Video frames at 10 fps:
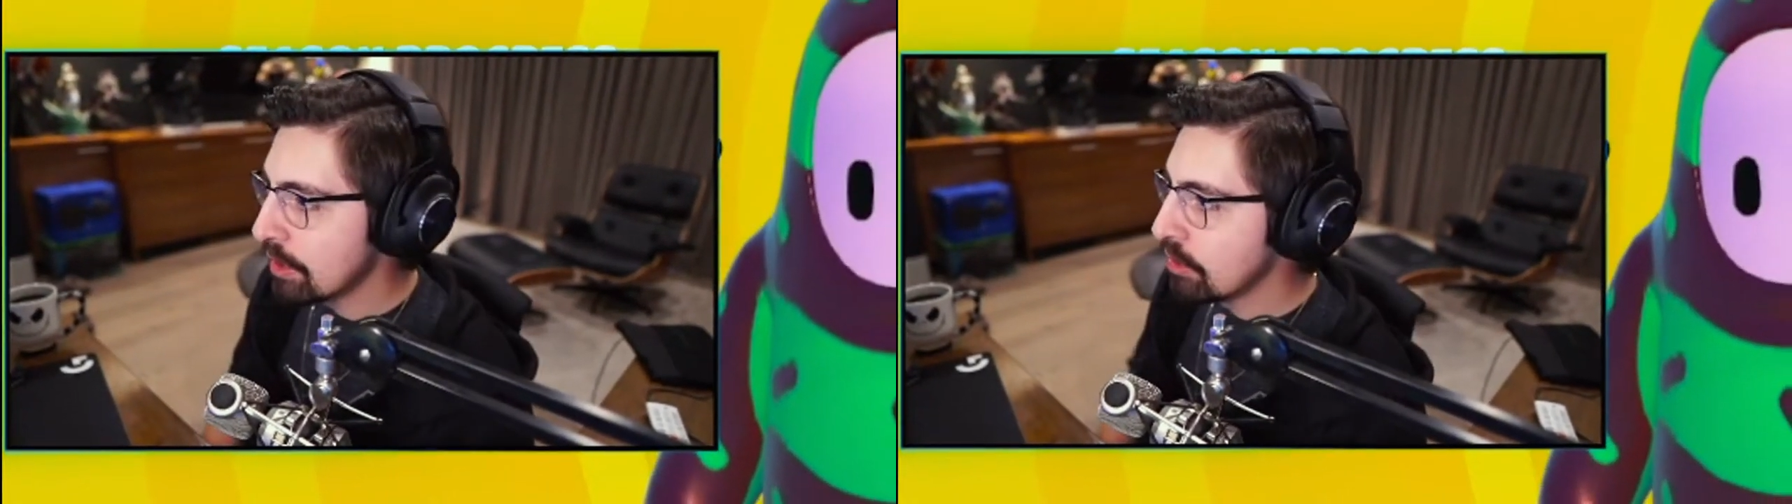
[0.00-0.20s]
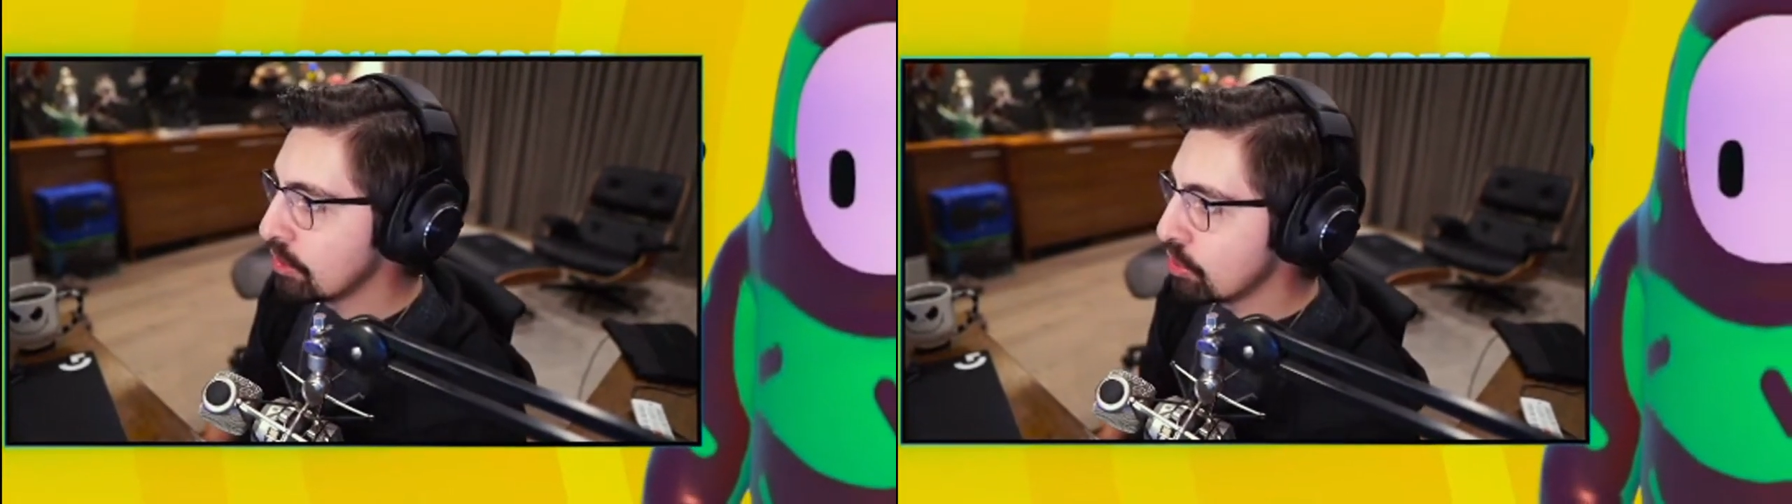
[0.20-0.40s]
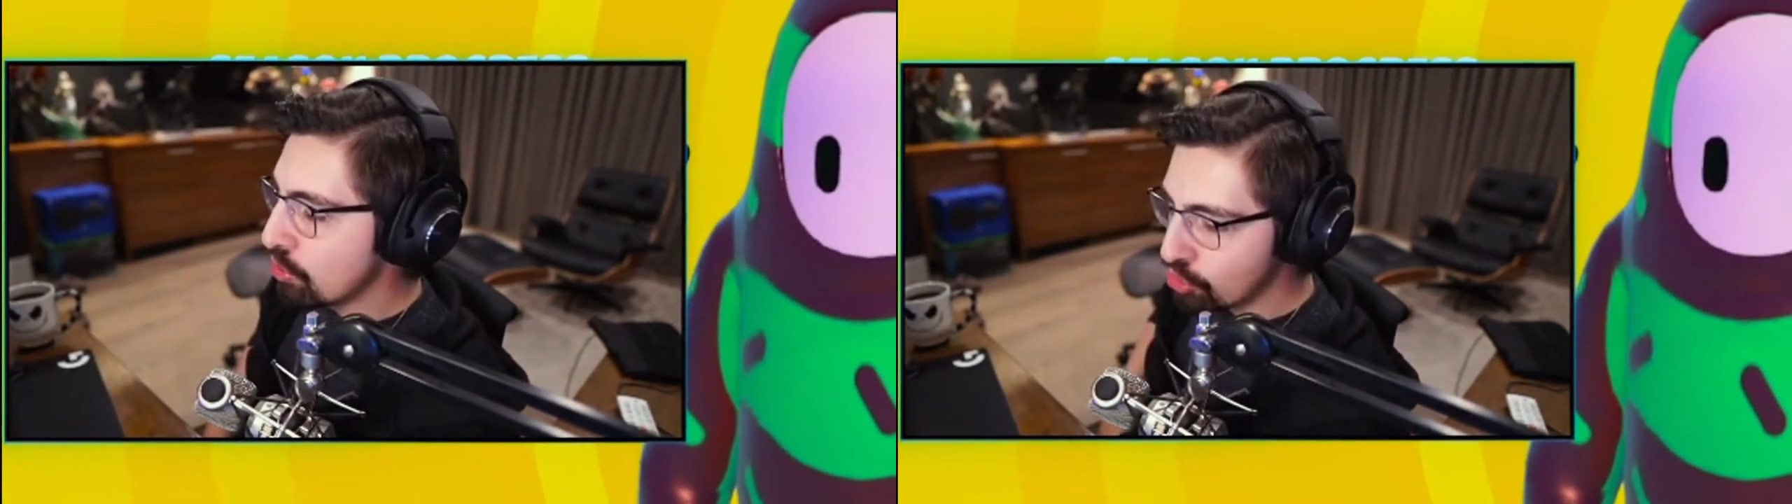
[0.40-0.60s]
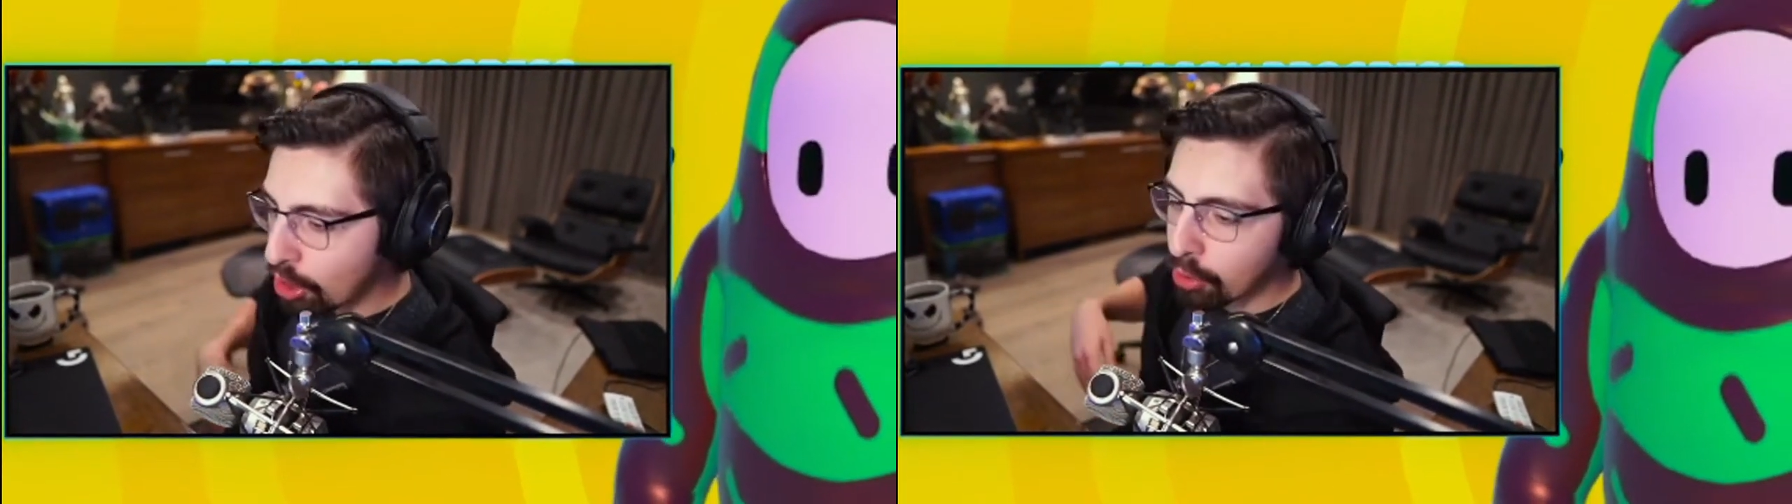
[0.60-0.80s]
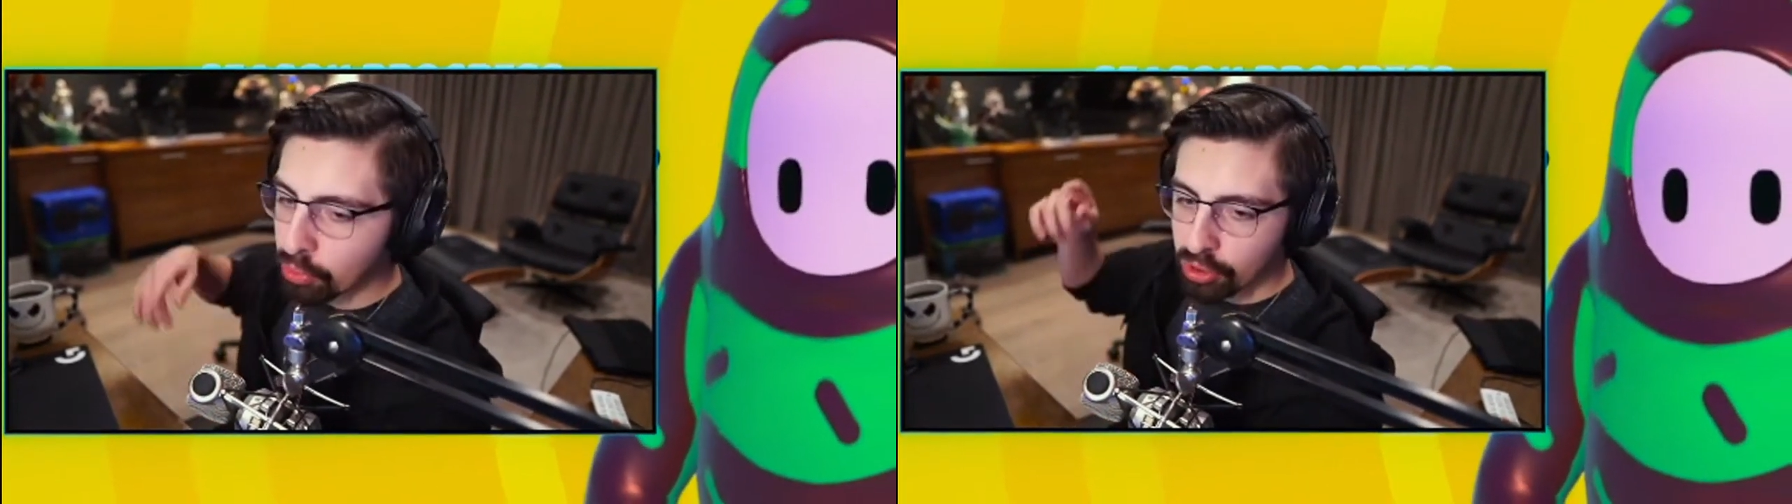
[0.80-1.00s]
I'm ready.
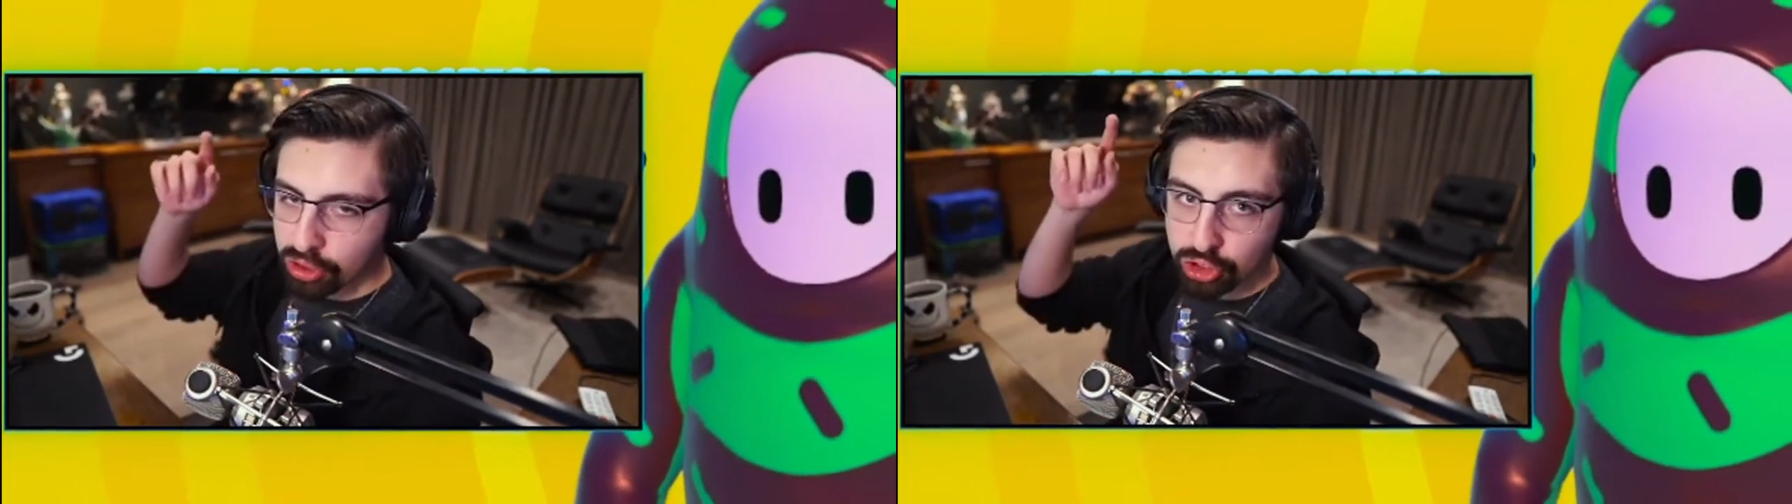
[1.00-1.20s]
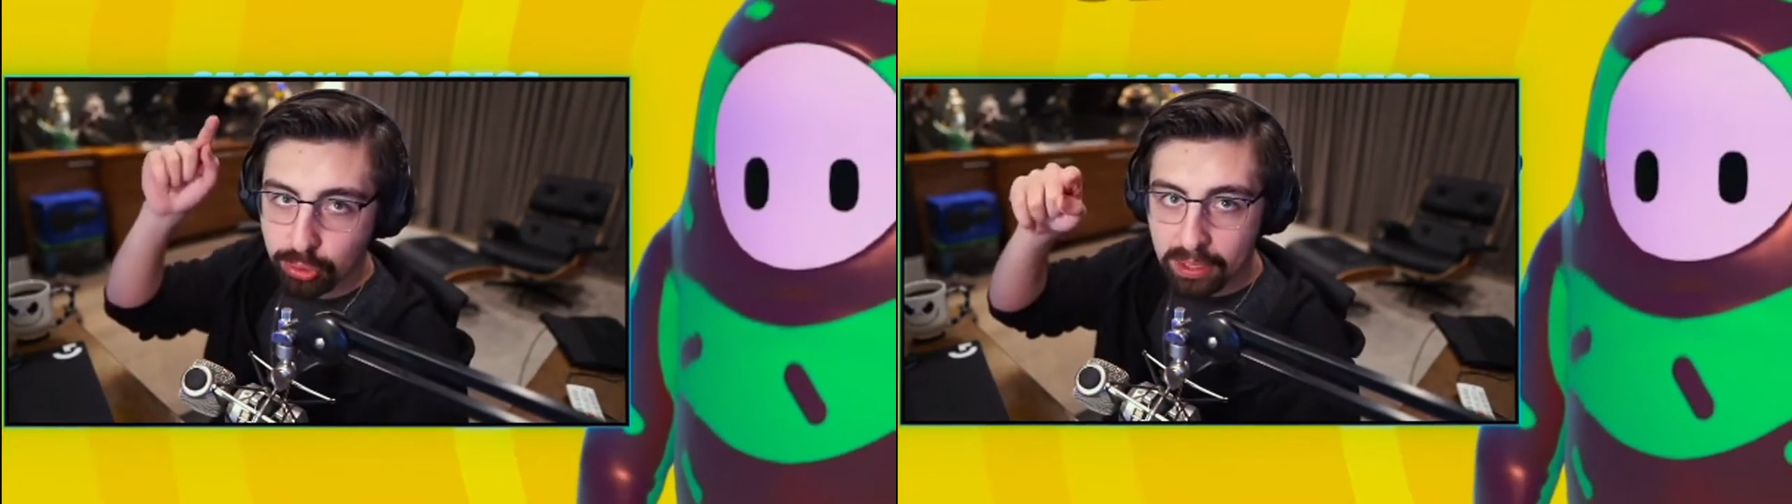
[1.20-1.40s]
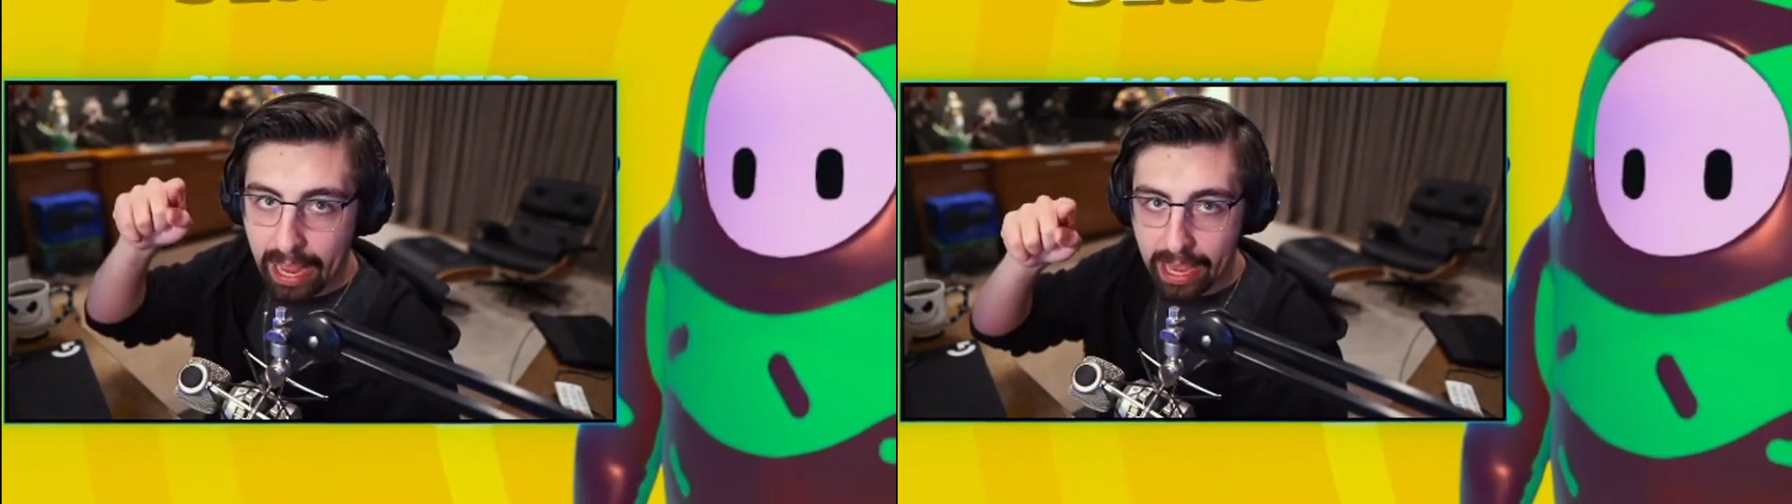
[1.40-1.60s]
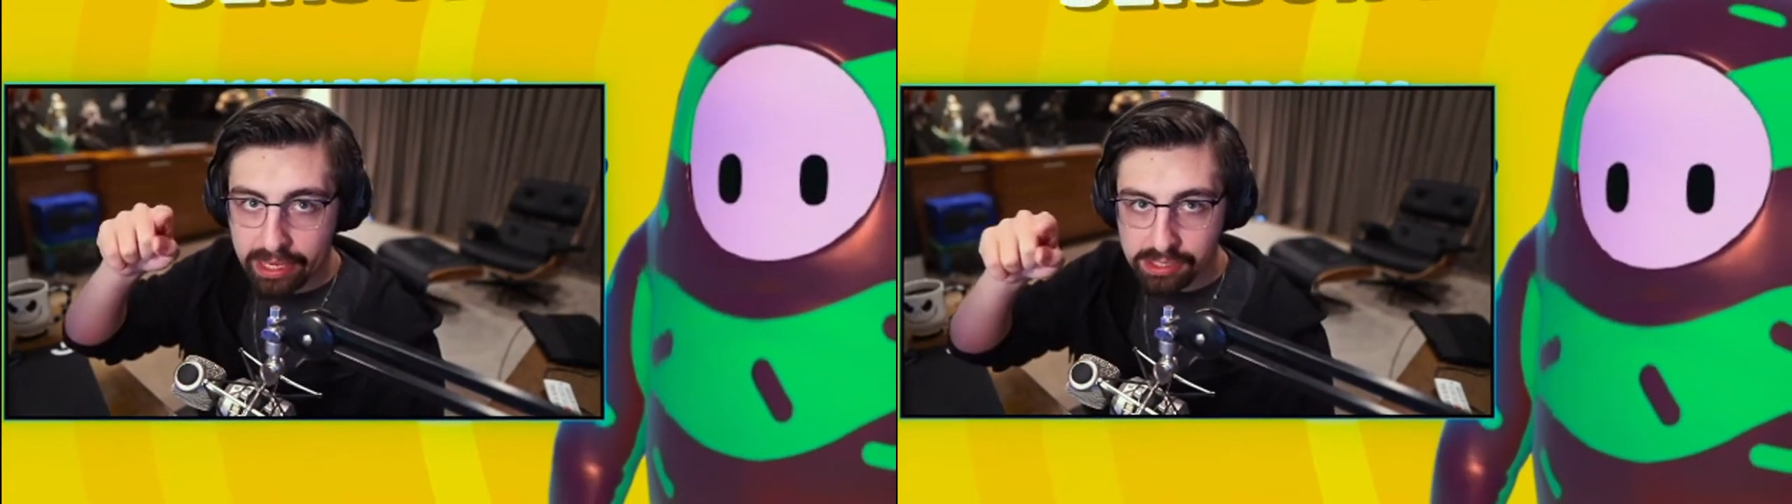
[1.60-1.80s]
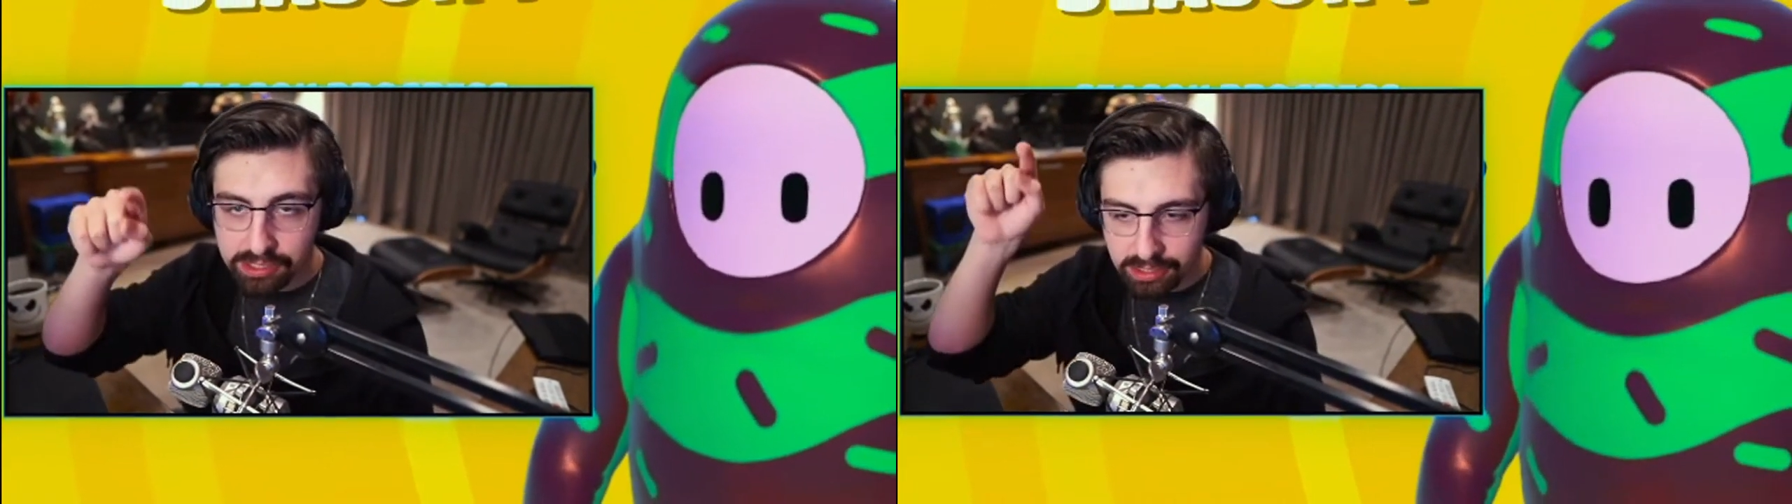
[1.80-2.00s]
So you guys